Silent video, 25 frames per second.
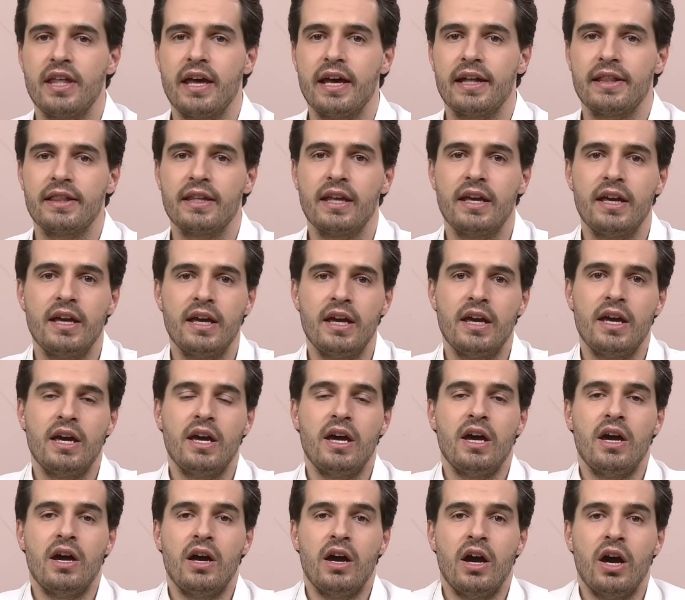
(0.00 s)
that
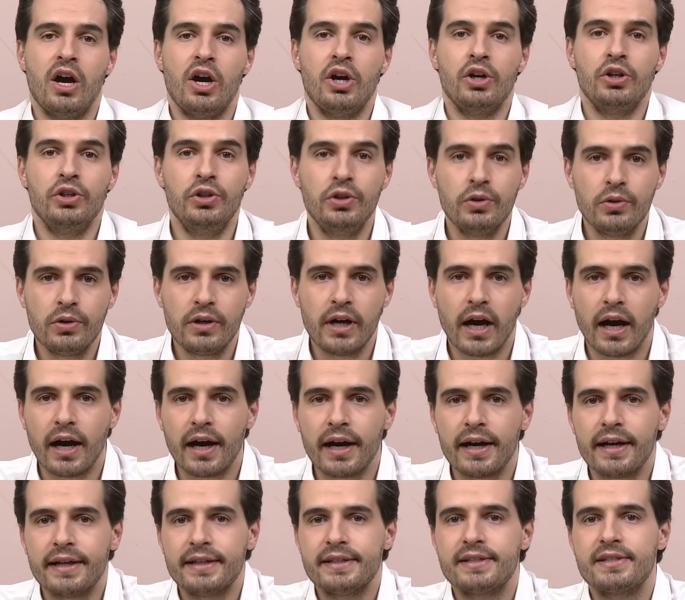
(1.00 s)
you
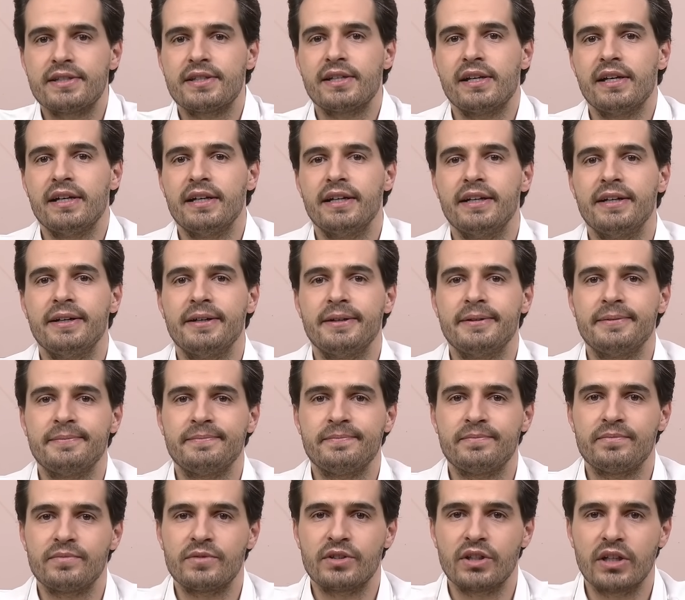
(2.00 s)
guys, the
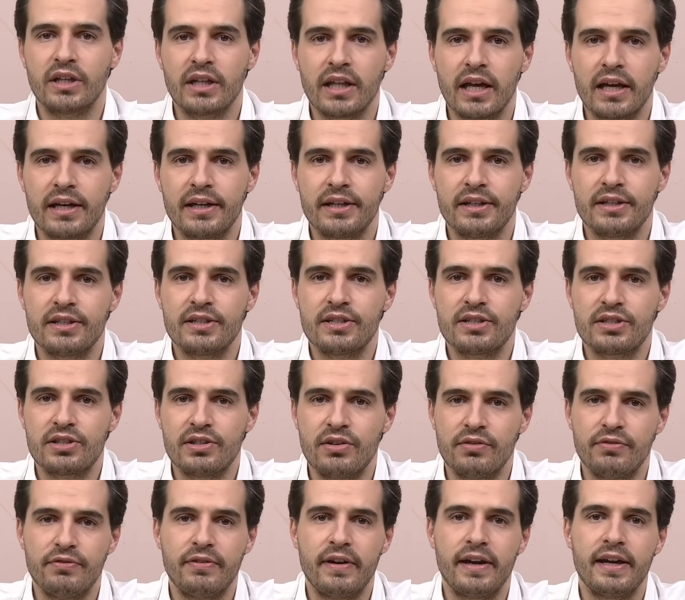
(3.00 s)
clients,
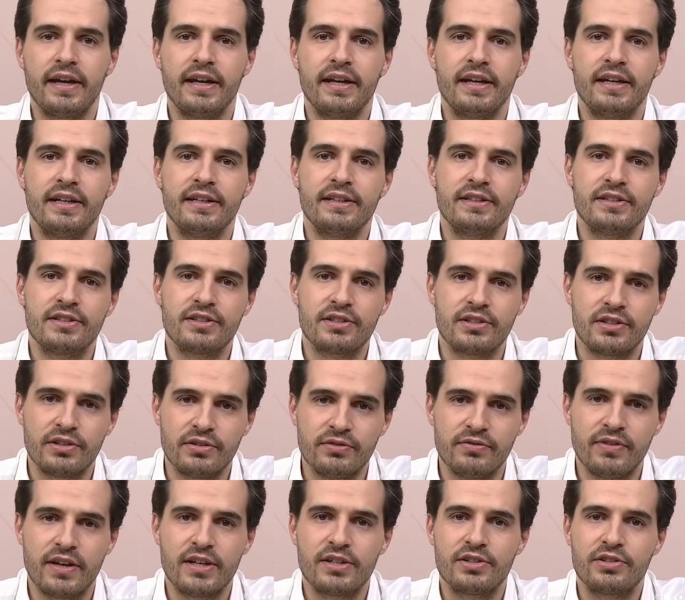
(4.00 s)
the fans, the
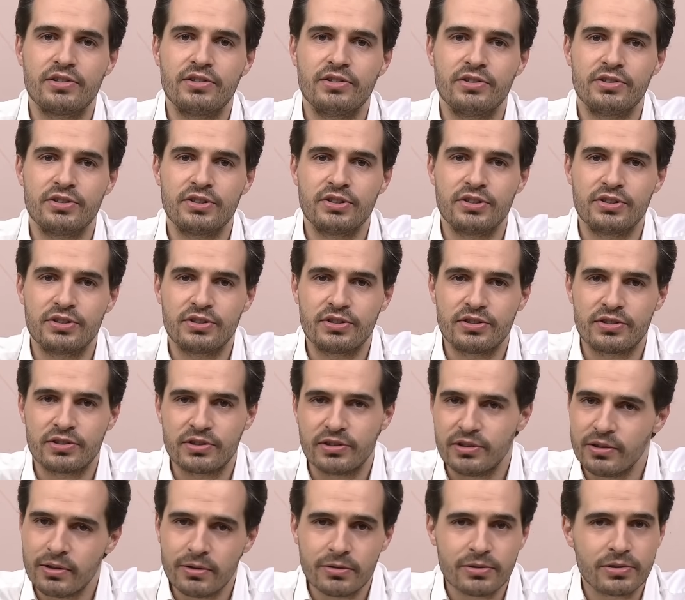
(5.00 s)
investors,
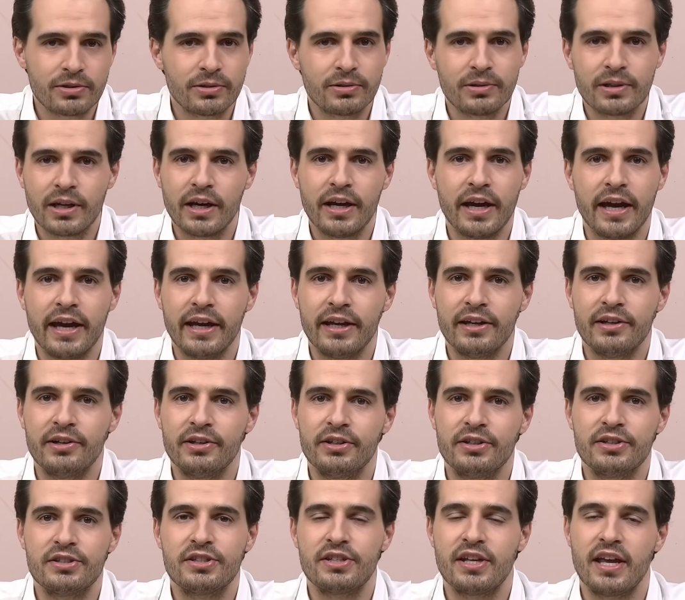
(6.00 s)
and also the
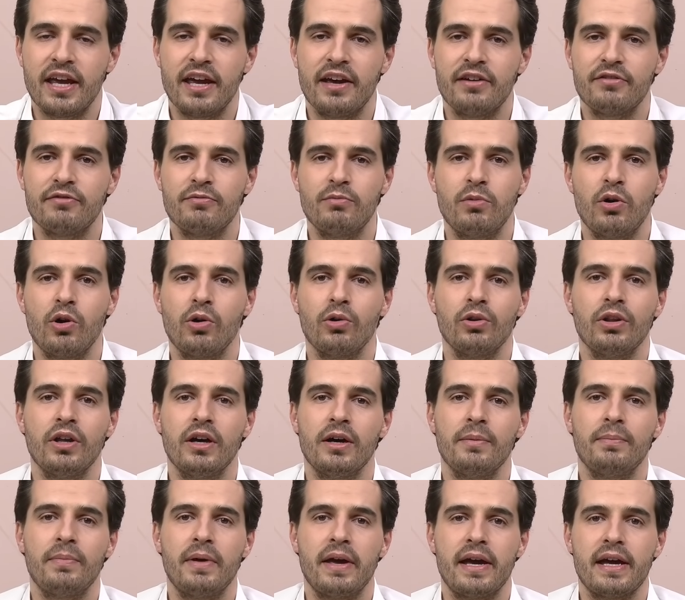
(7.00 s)
haters have brought
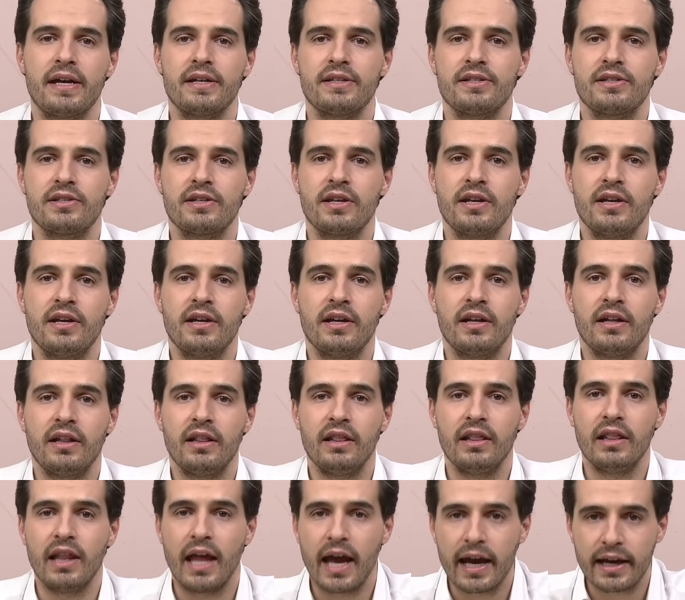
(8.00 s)
up as
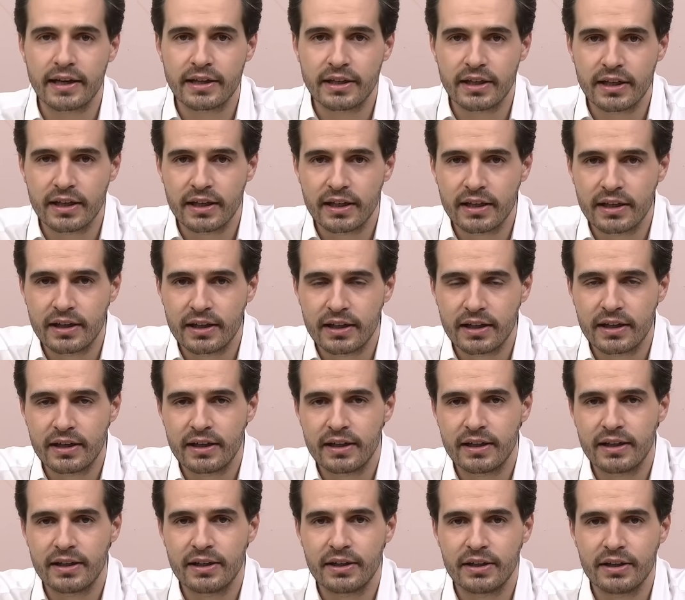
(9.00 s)
lacking
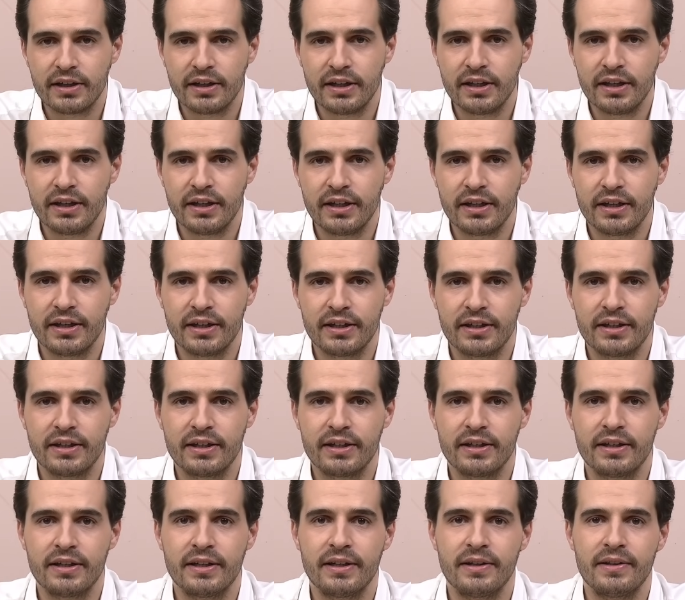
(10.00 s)
in
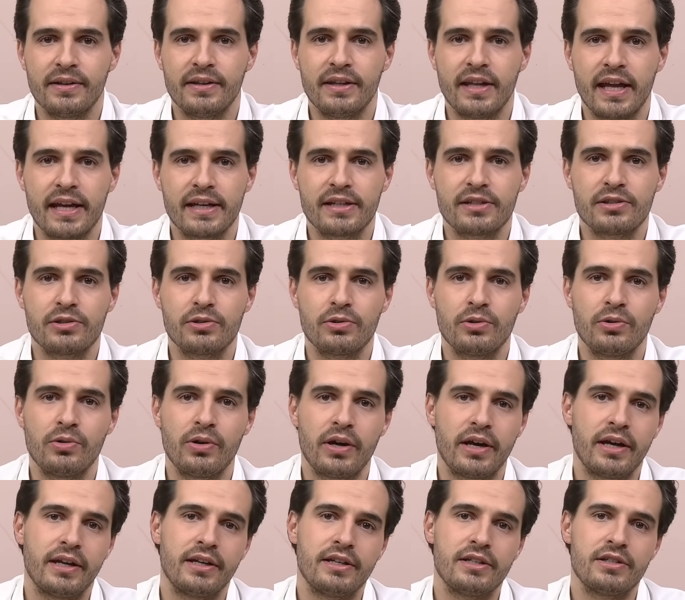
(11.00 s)
Nexo
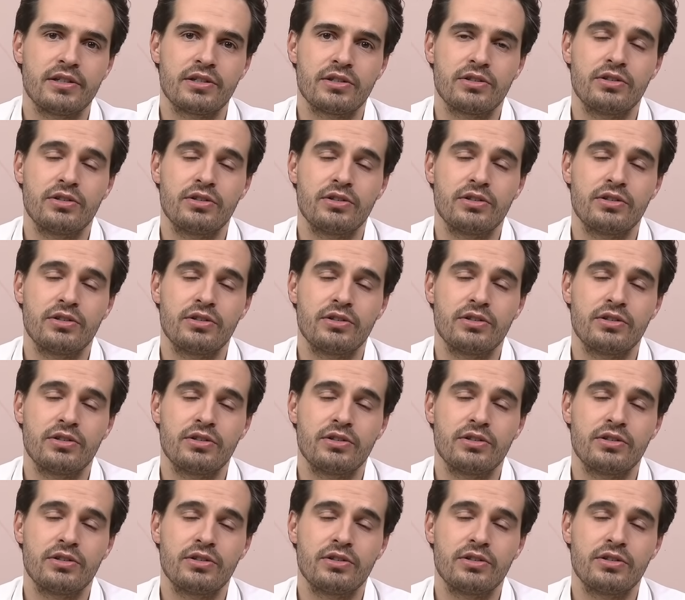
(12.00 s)
and